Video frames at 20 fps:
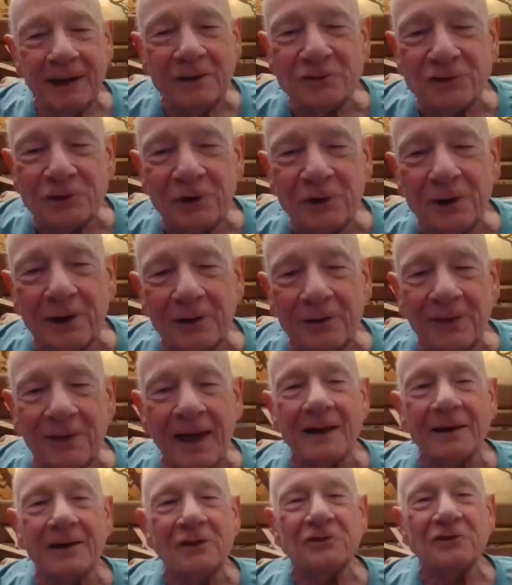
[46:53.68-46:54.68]
a kid, you hear
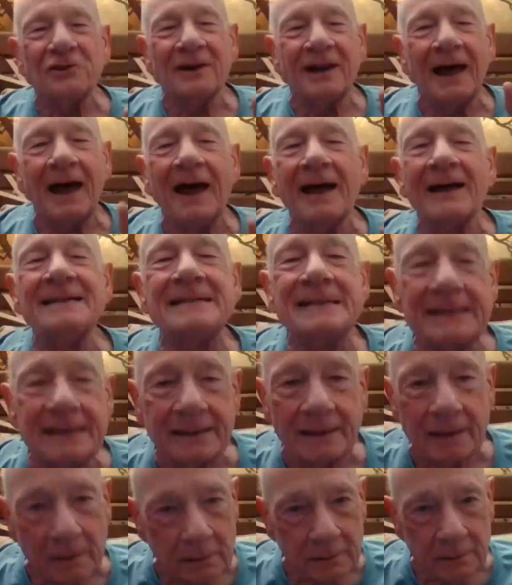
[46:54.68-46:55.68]
that as an
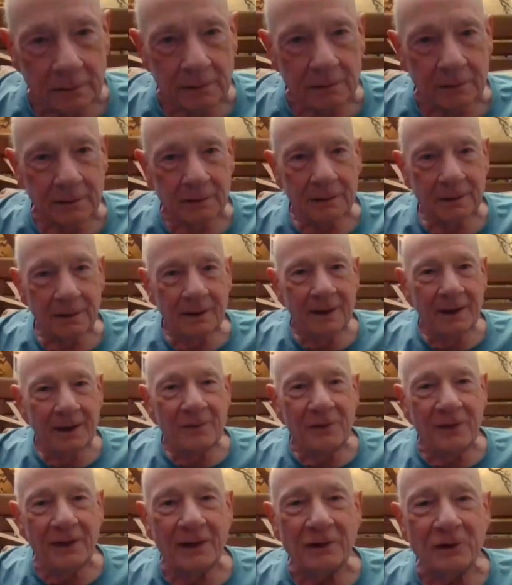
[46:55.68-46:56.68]
ideal.
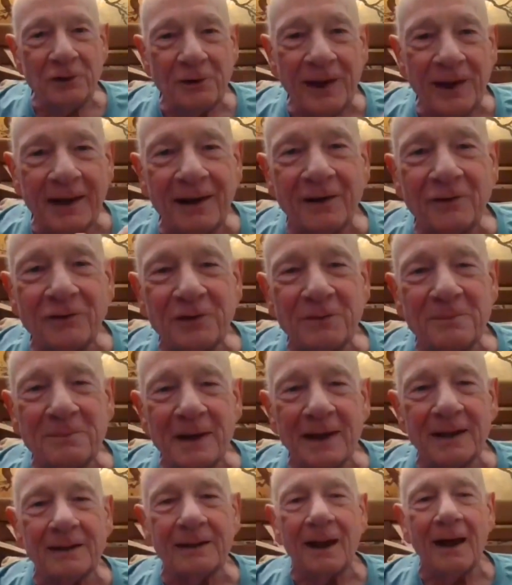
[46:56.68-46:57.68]
Then you get into
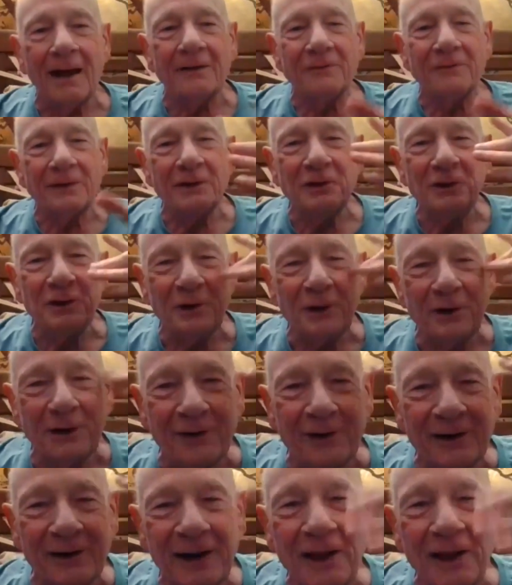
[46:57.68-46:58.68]
midlife and you
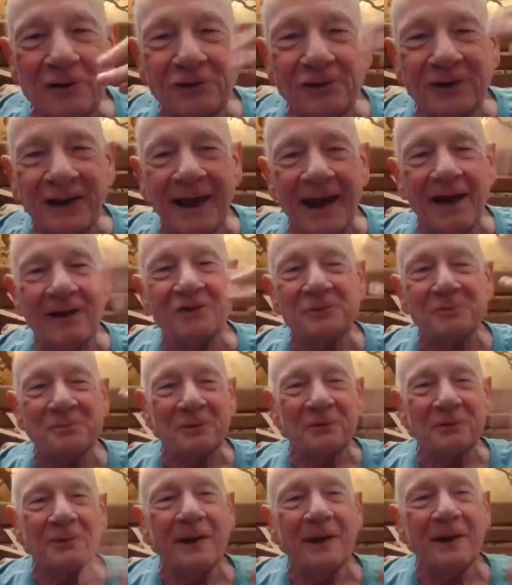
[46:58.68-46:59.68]
hear it as an
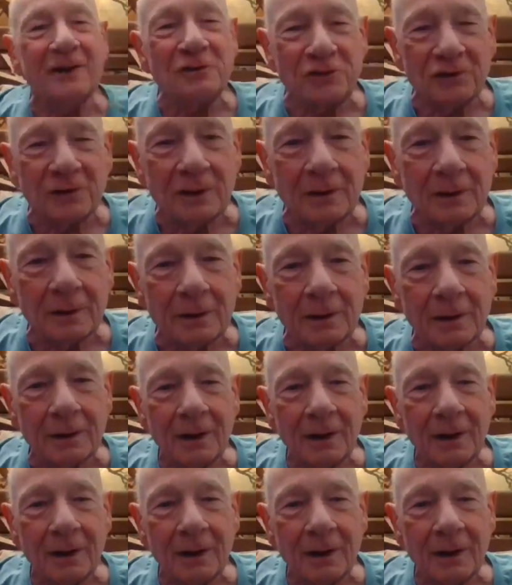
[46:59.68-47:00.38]
aspiration.